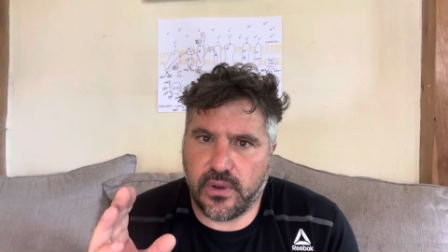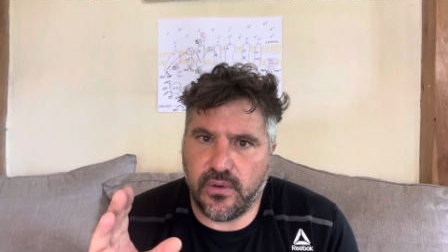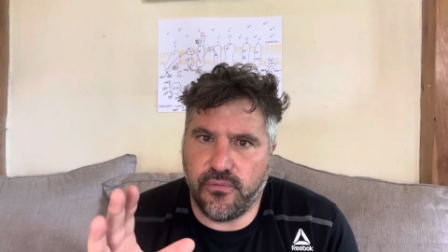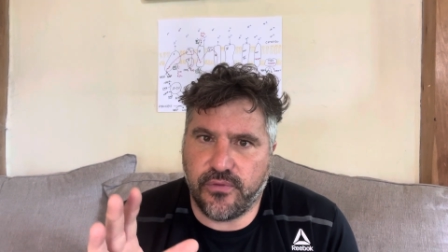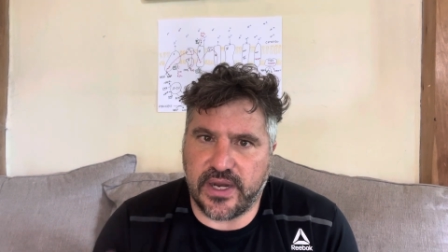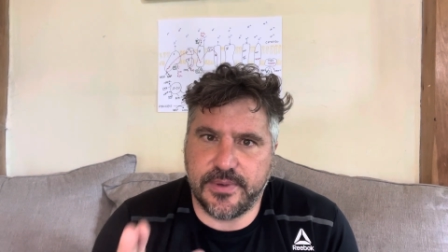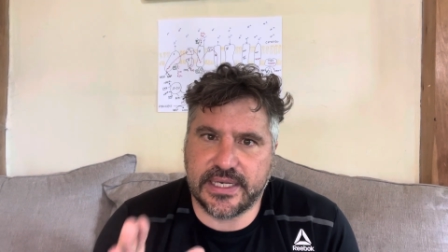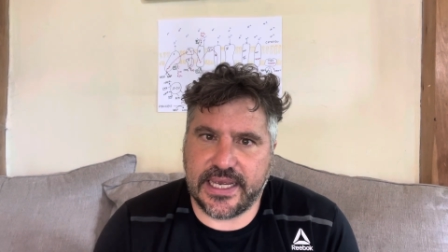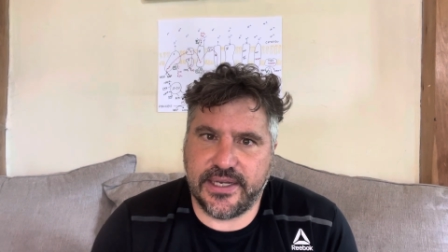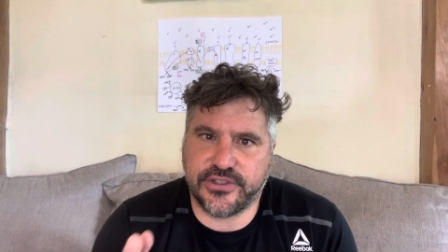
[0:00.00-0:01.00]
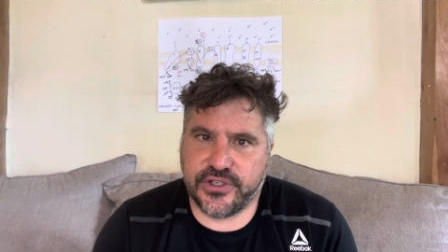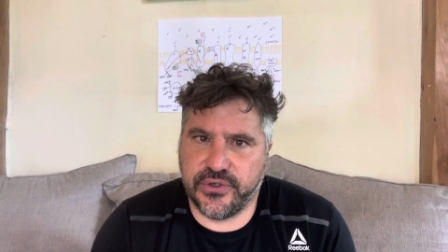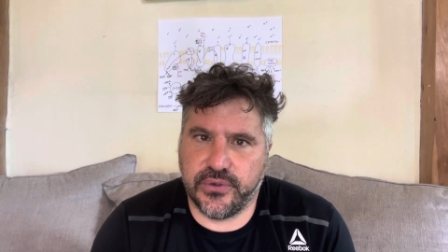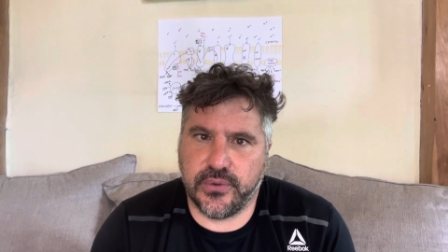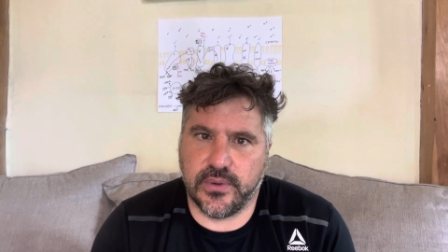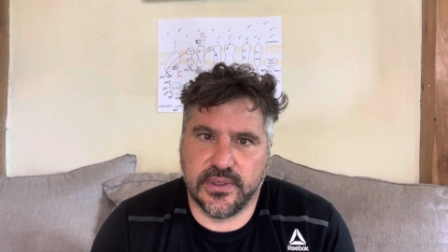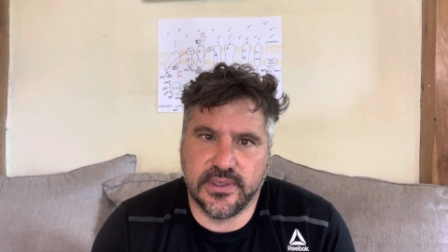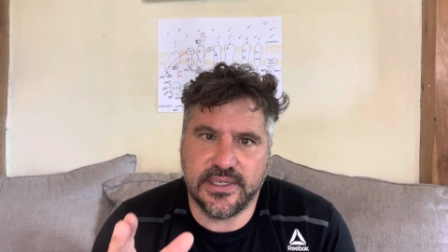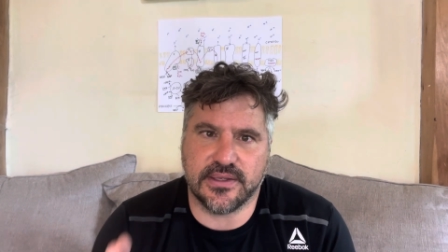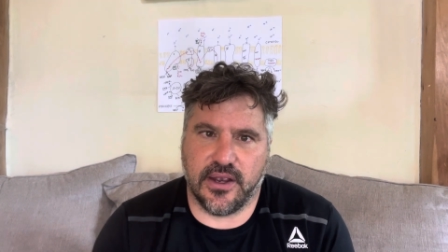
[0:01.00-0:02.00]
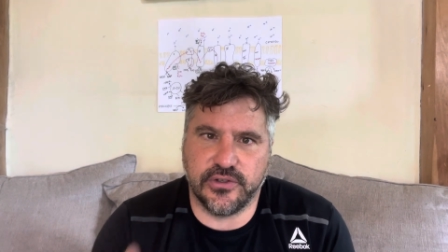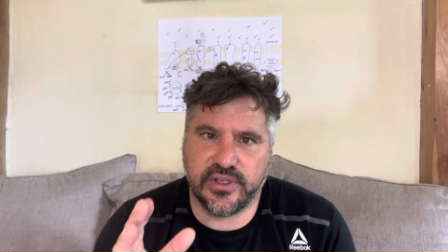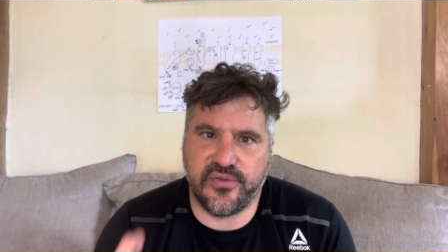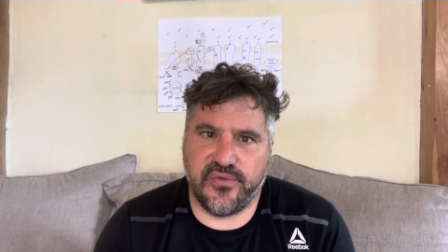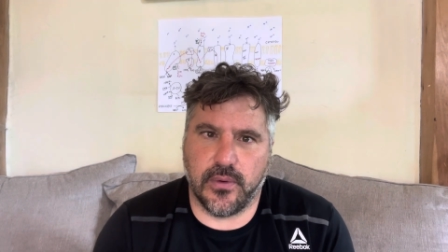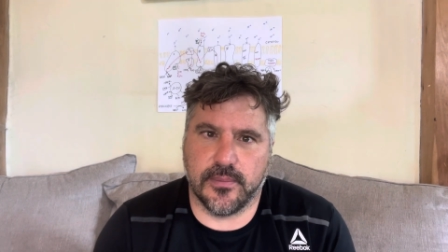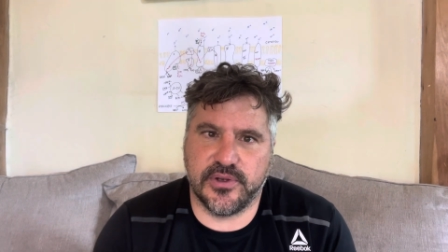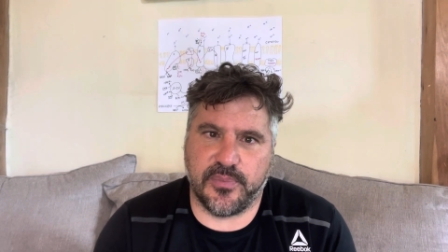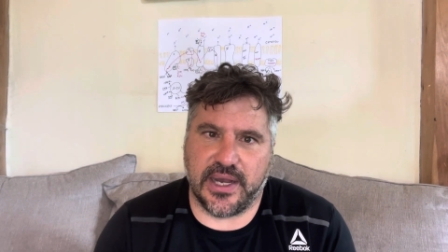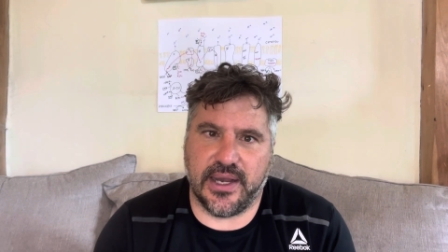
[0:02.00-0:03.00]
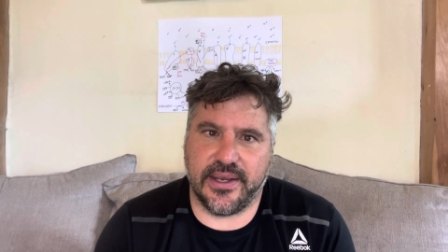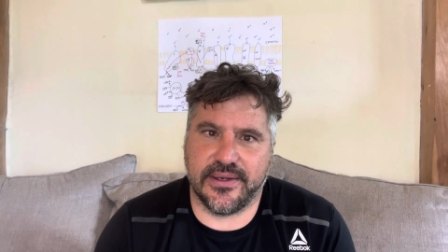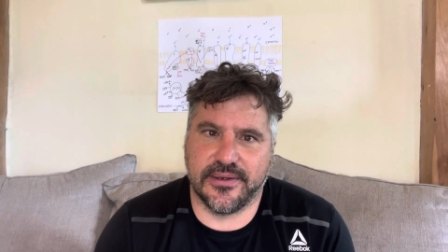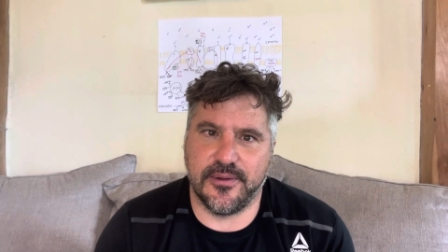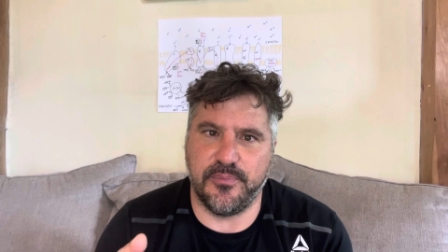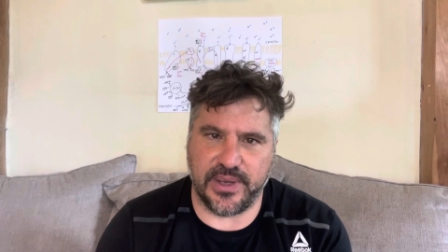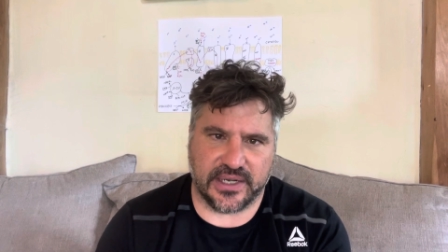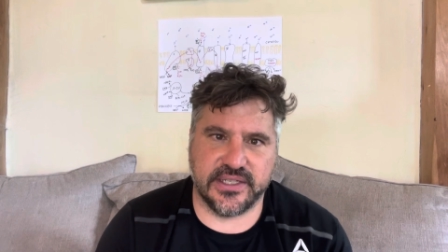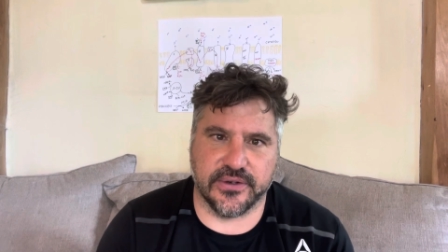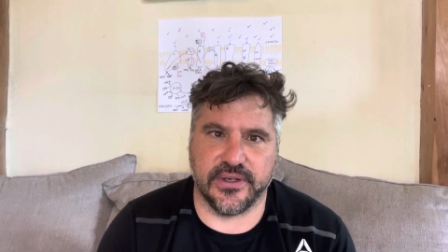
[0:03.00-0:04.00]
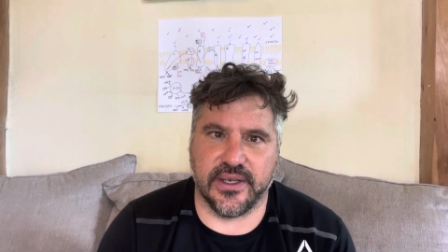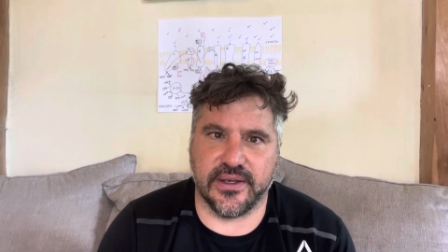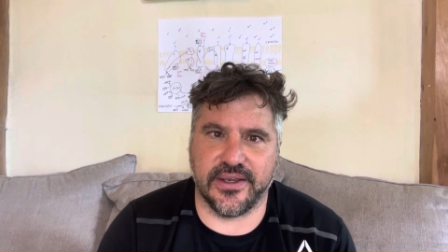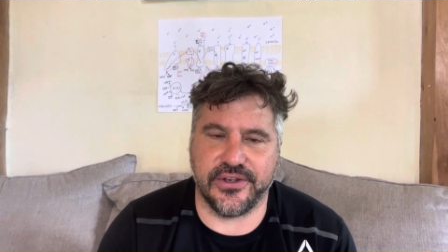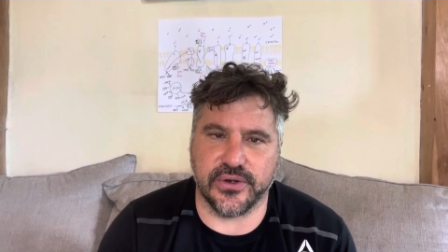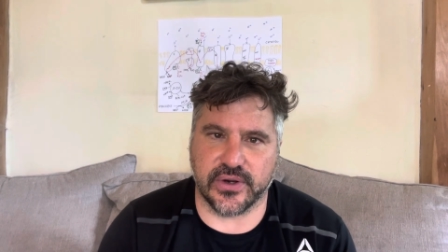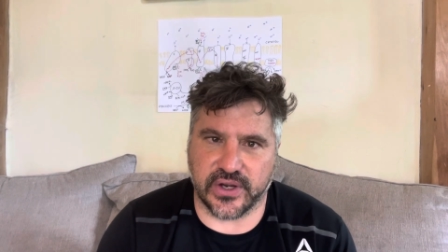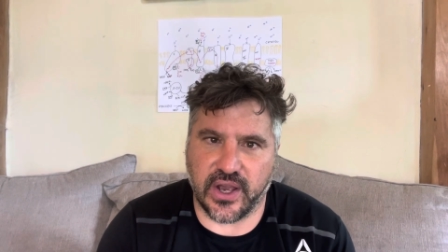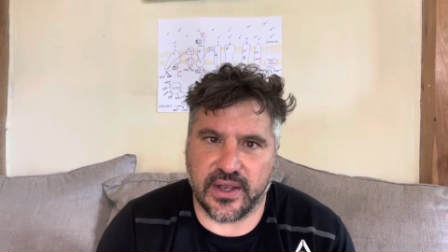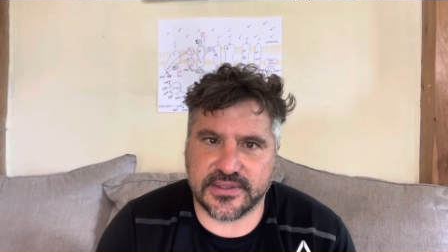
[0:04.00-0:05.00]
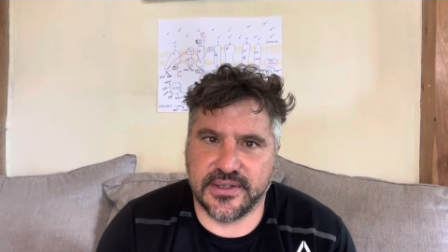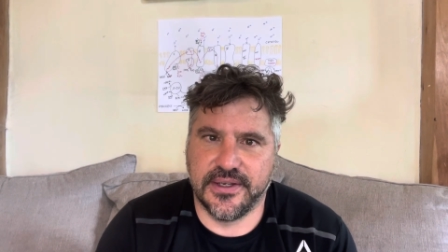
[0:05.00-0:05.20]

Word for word: vitamin K2 is largely formed by bacteria in your gut.